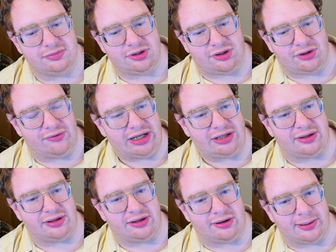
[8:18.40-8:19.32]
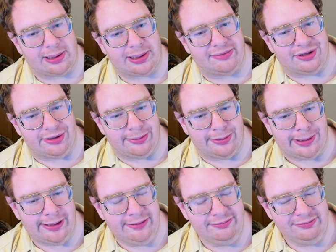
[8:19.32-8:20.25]
to enter the hearts of
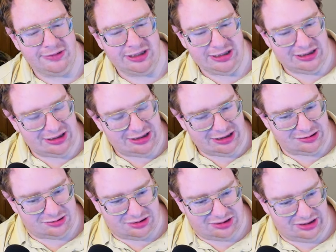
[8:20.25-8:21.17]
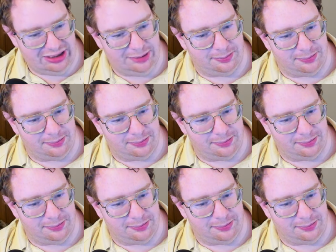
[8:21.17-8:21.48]
those in